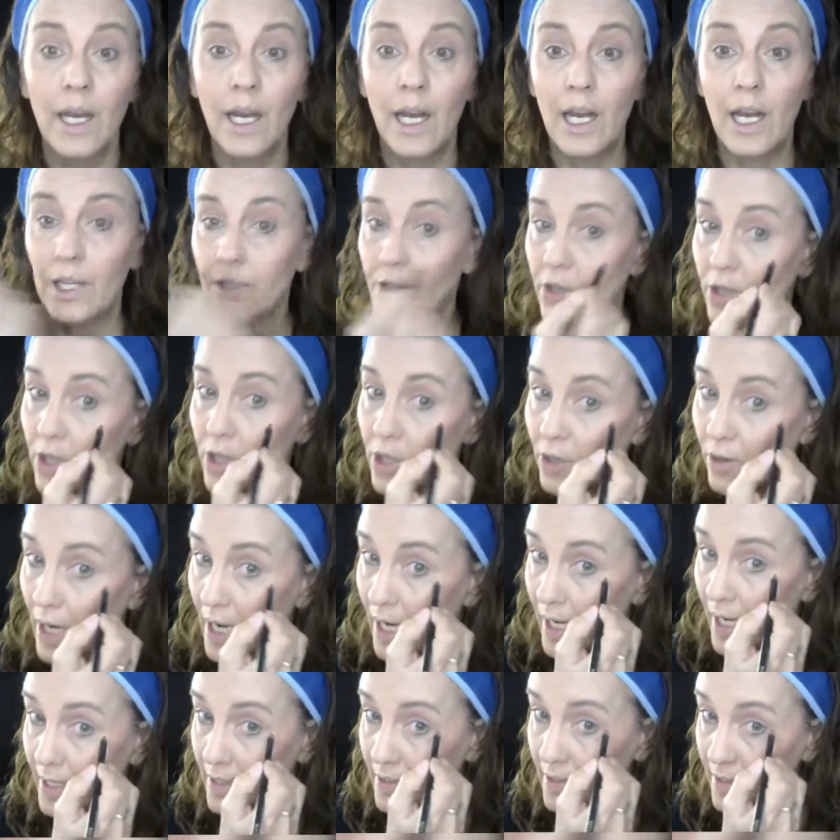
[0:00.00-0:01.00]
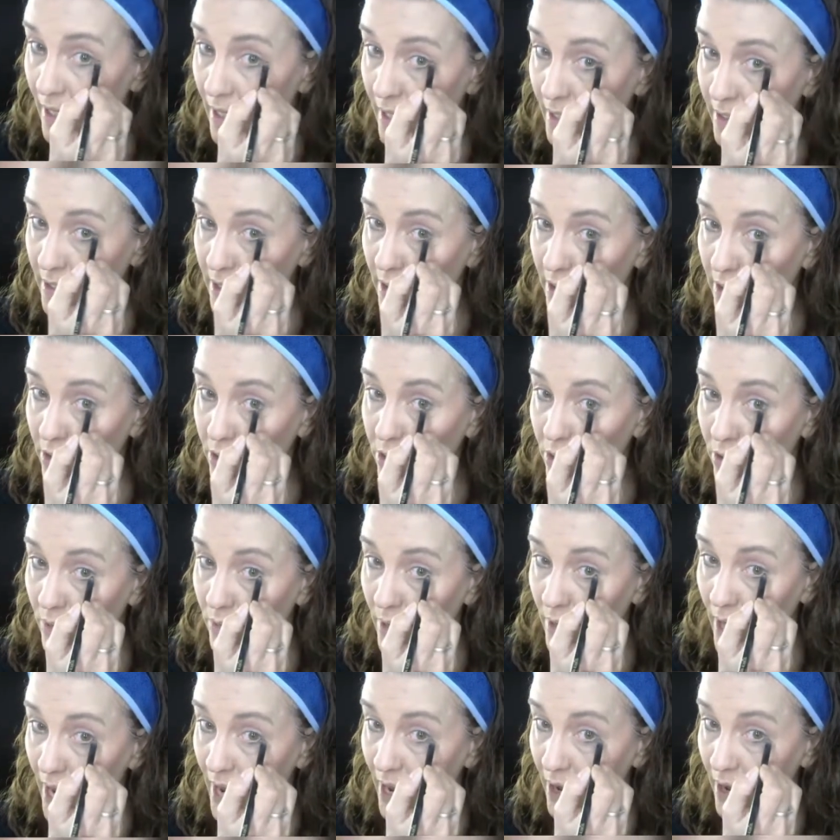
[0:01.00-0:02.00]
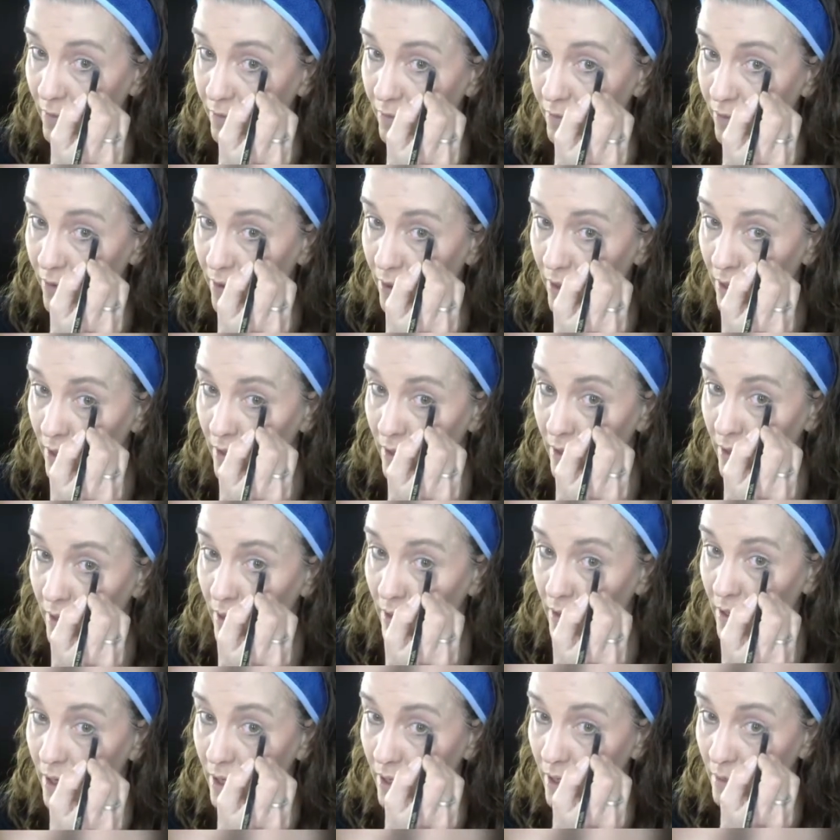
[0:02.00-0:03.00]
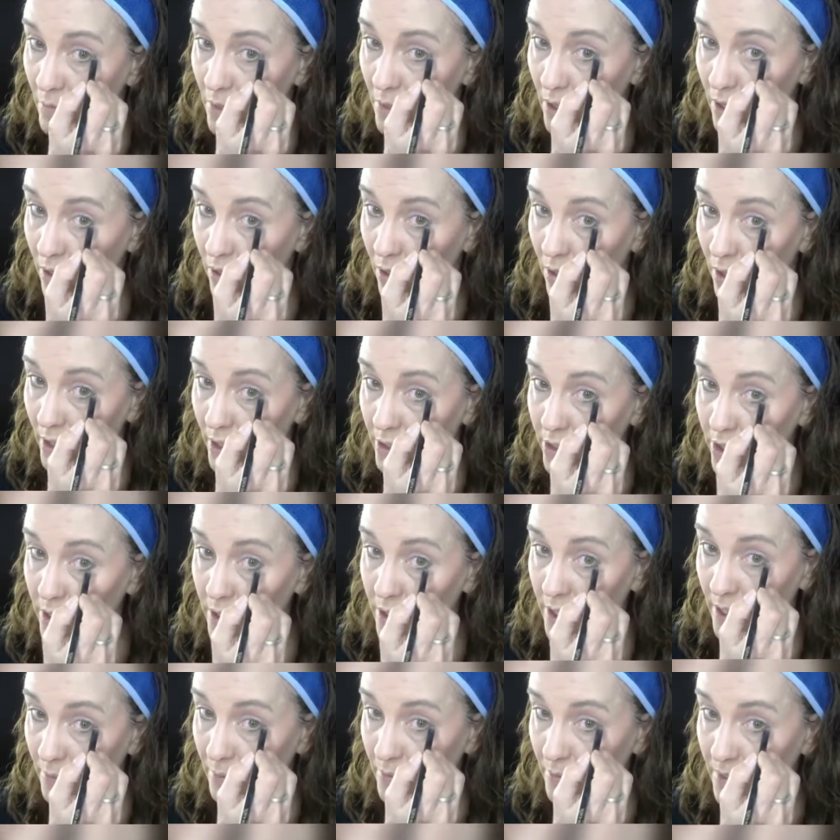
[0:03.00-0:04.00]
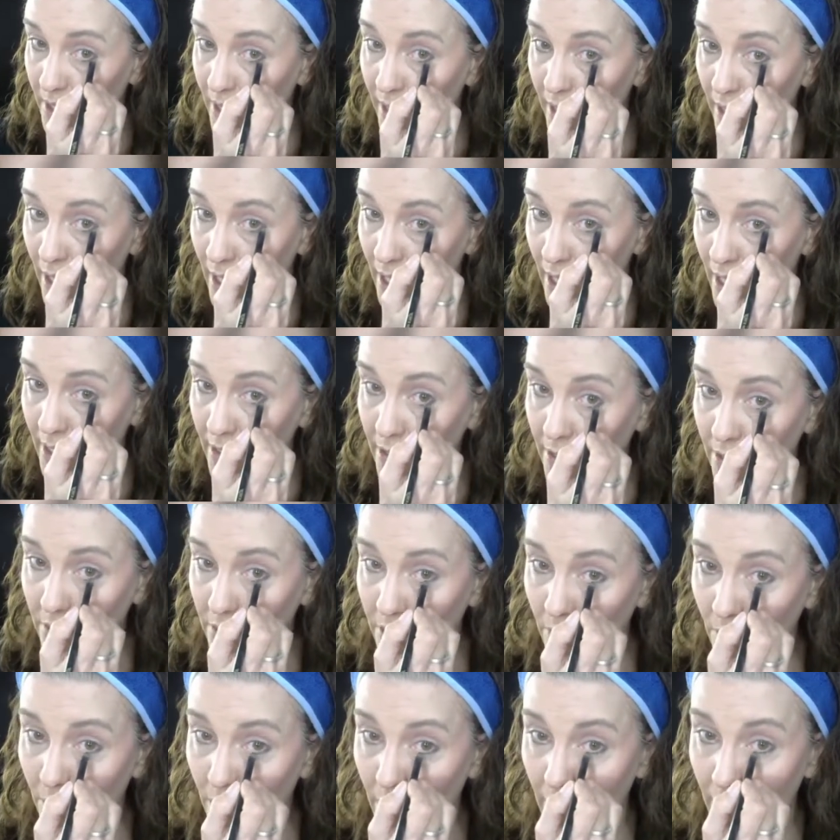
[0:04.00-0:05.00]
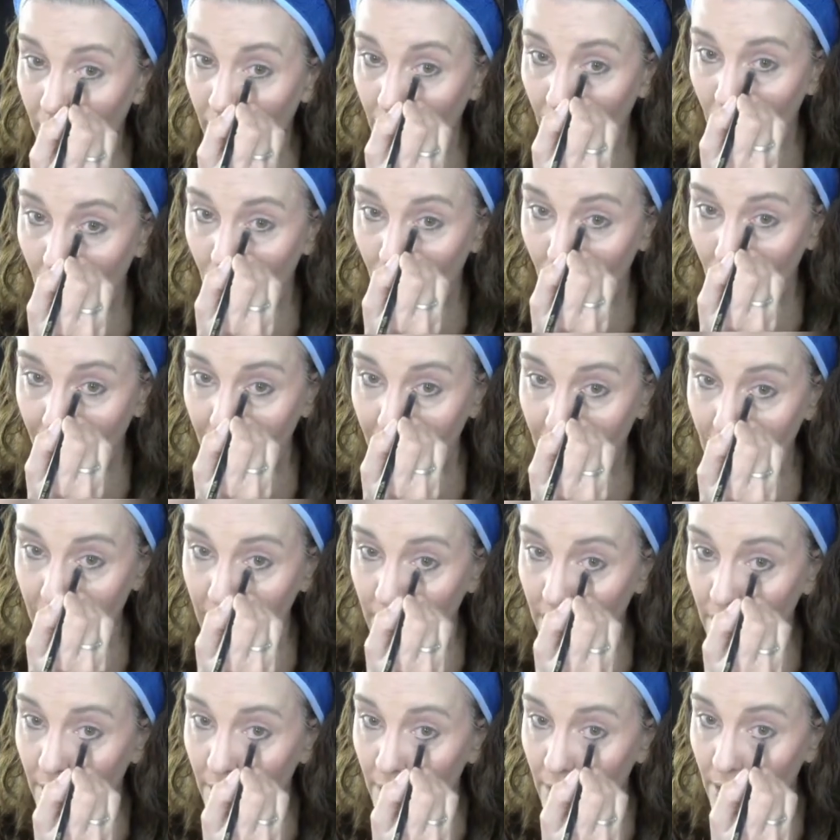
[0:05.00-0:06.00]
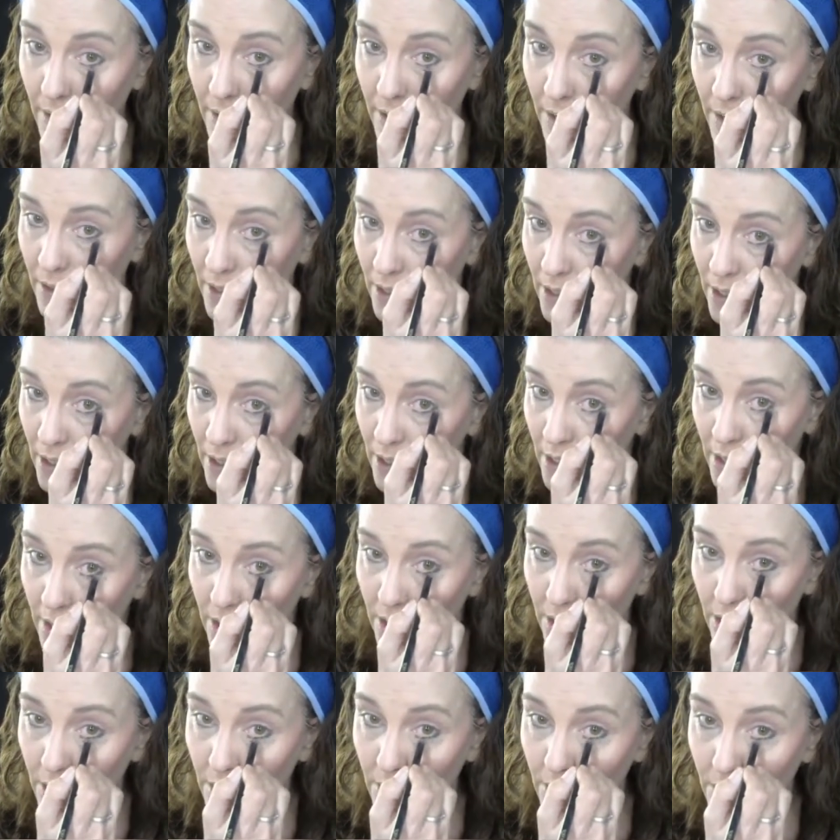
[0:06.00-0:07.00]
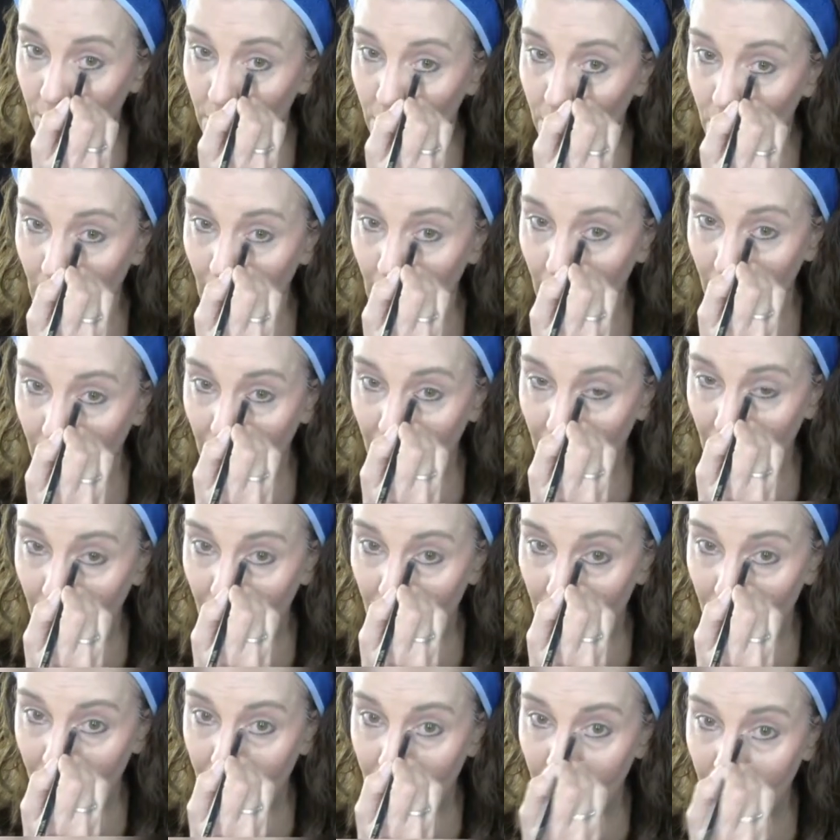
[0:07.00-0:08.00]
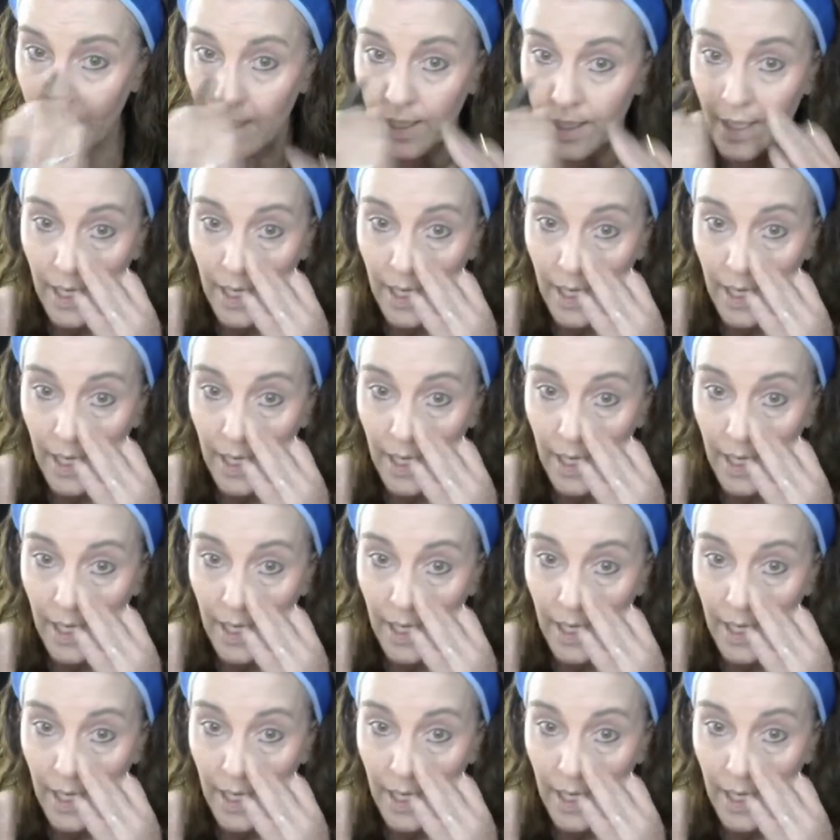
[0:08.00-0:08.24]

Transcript: under your eyes. I tend to have um, large, deep set eyes, so I always just gently line.